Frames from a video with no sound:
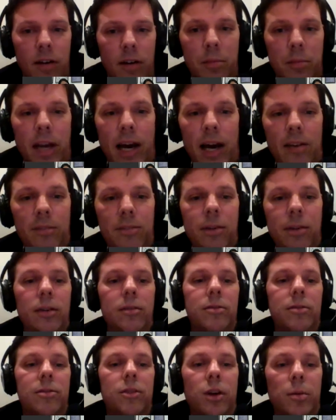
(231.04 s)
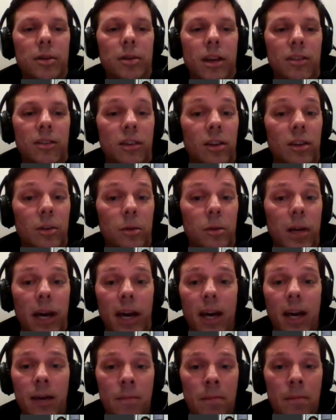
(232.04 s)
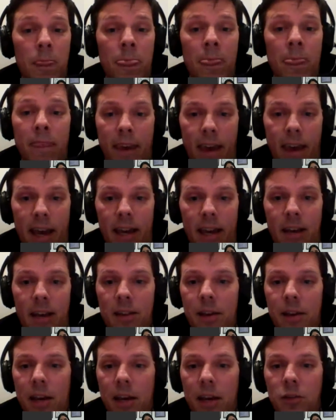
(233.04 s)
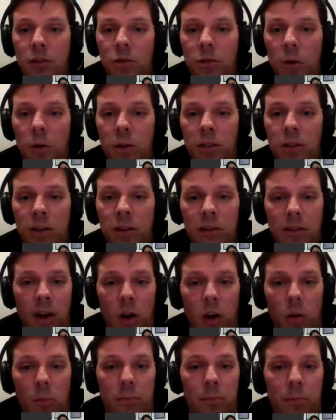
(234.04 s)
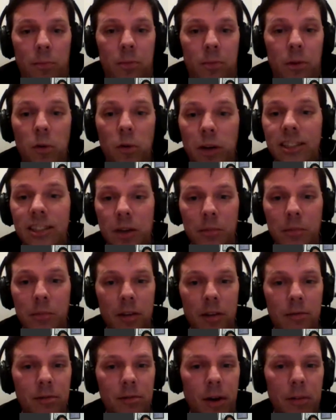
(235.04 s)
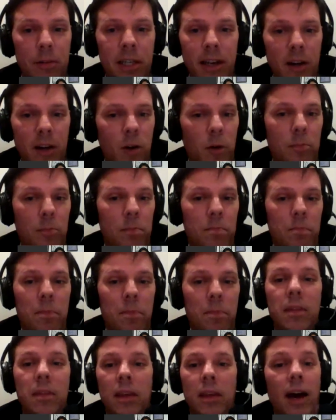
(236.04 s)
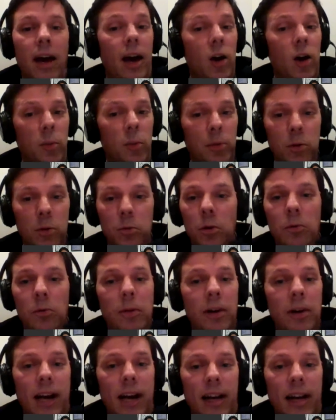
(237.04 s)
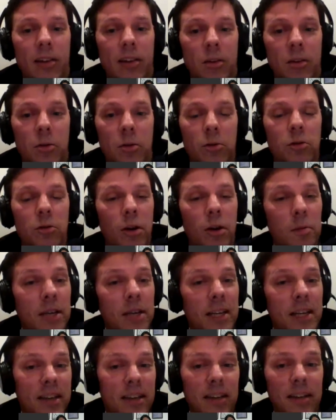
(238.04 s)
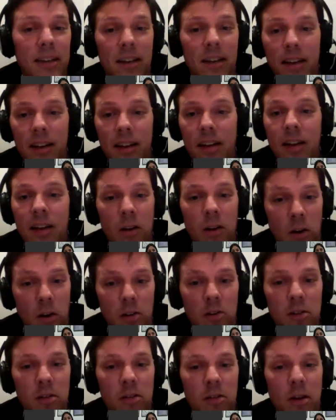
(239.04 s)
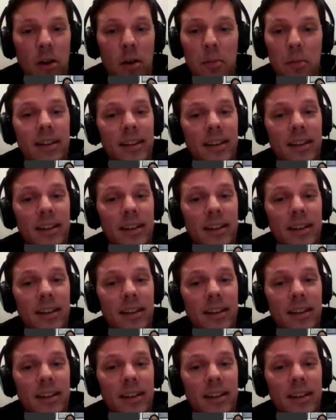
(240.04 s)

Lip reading: behalf of Jobs.ac.uk, and thanks to the audience. I hope you gained something from it. I hope you would like to go to Germany and learn some German